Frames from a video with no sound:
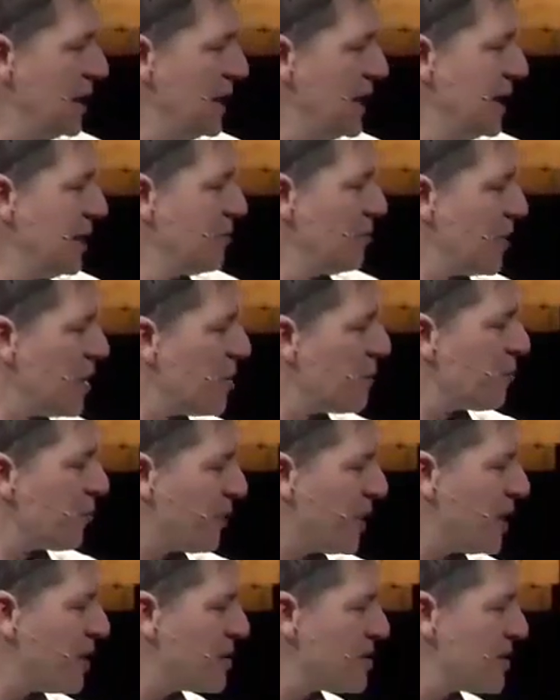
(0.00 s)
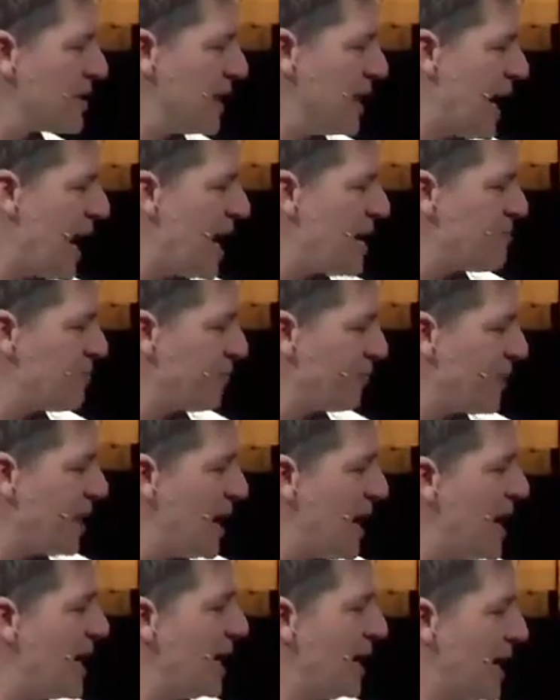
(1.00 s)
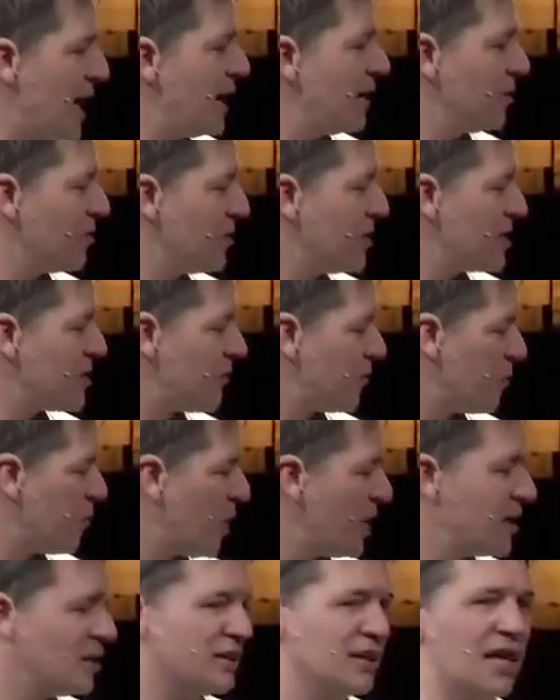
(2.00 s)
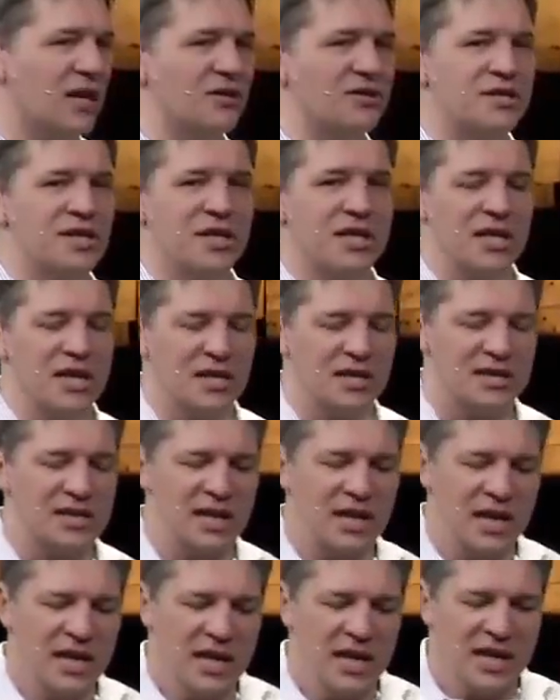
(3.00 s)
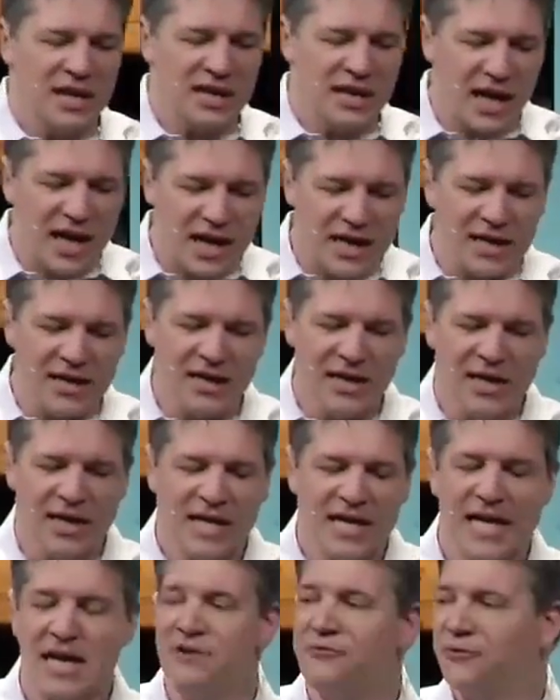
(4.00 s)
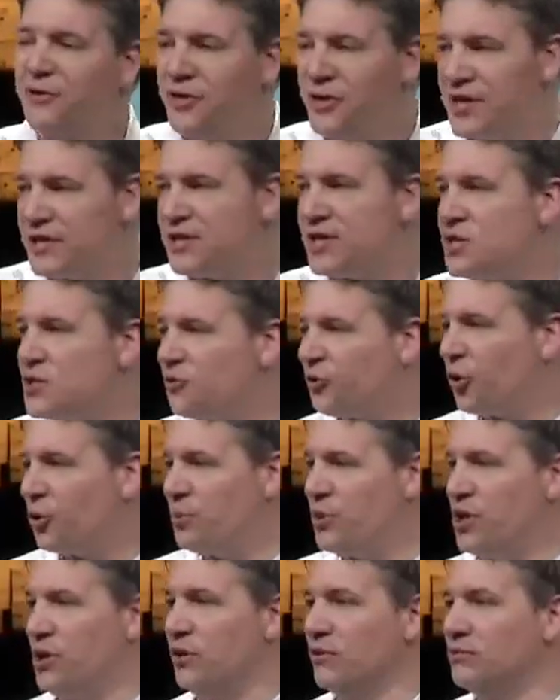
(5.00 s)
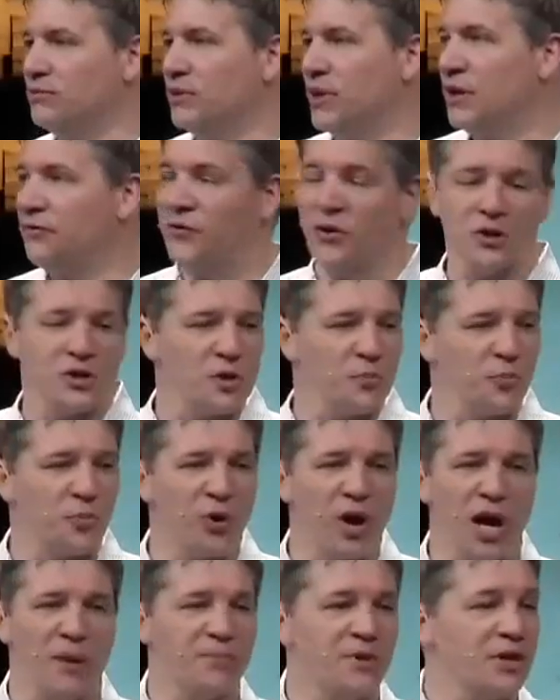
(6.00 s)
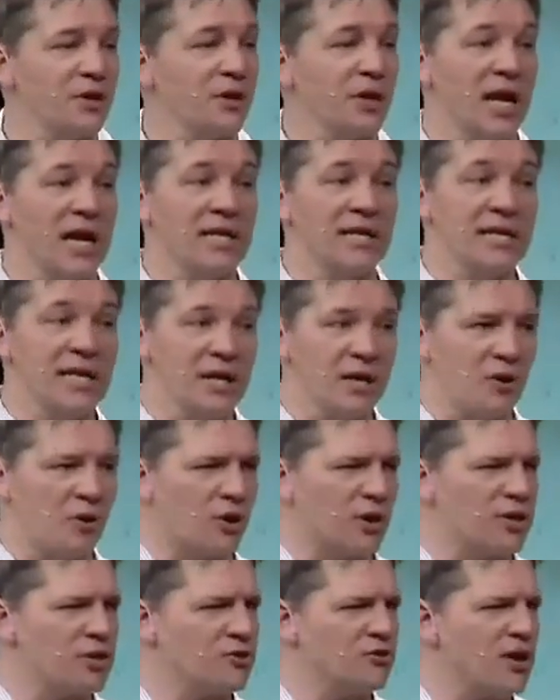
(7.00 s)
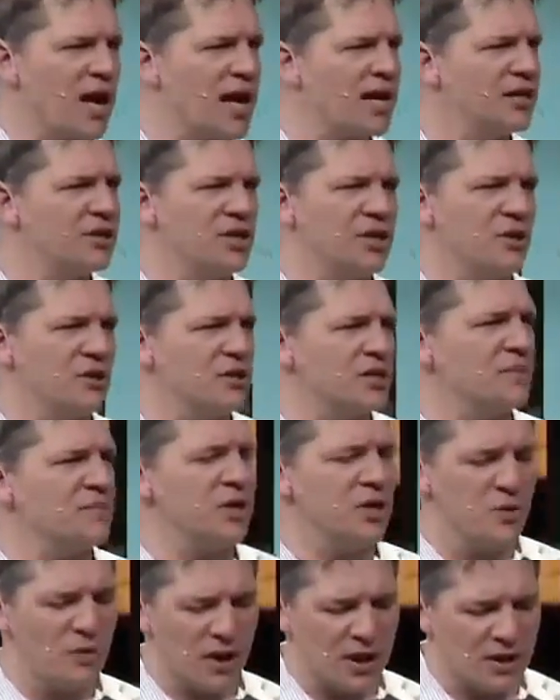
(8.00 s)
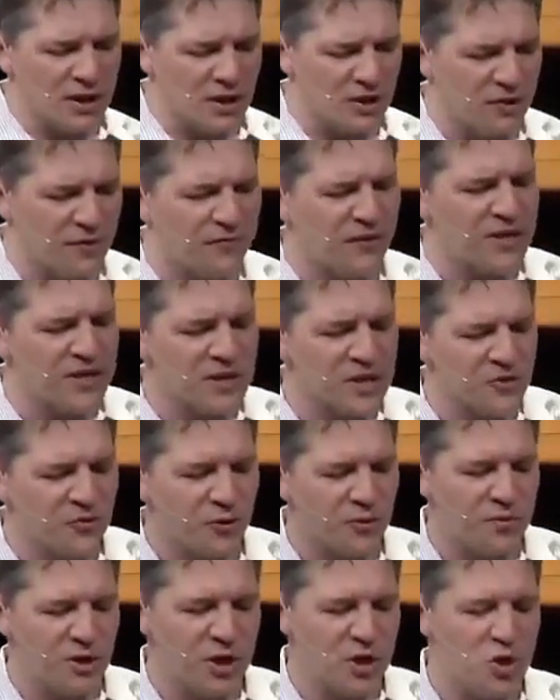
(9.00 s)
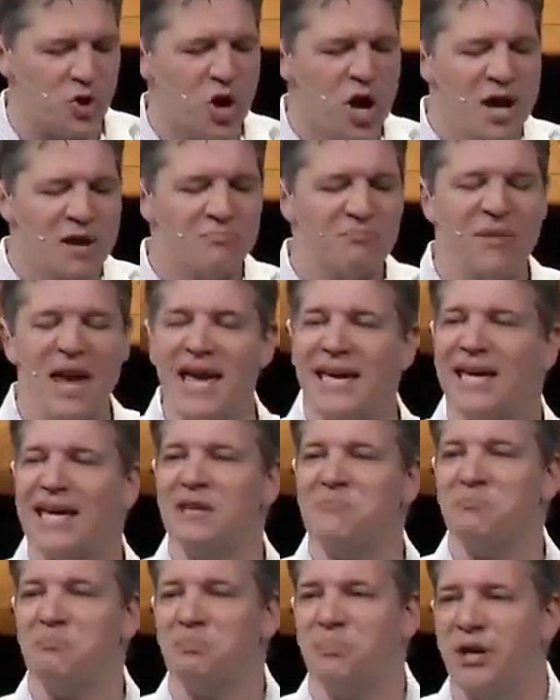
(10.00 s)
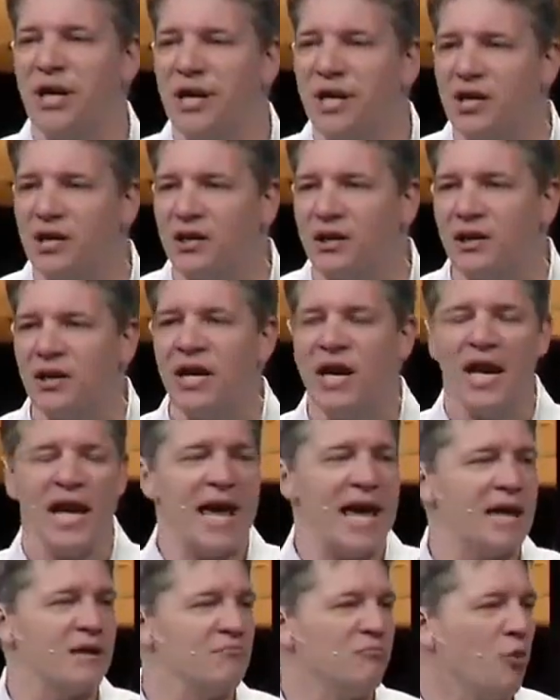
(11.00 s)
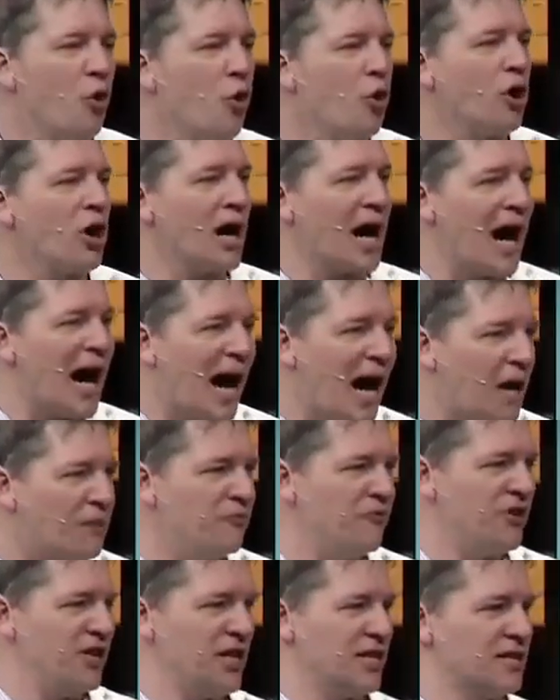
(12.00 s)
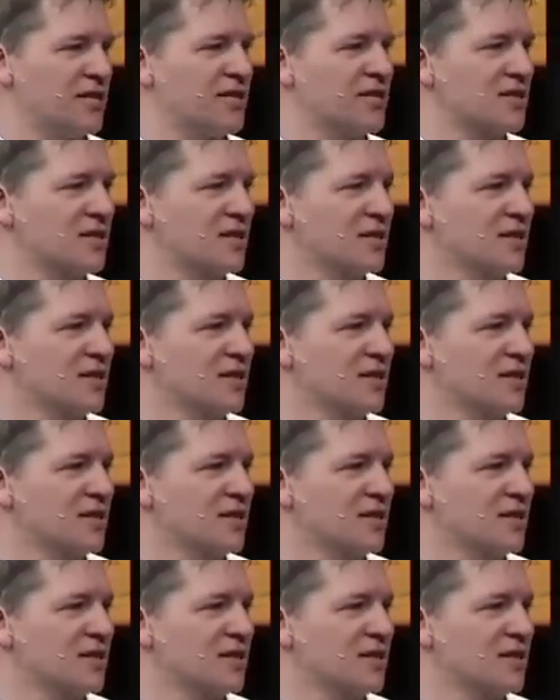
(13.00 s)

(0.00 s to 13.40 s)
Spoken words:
One of the prayers that I pray, and I learned this from Wendell Nelson, is, God, if this is from you, if there's a prompting or an idea or a strategy or something you want to do, if this is from you, make it bigger and more obvious.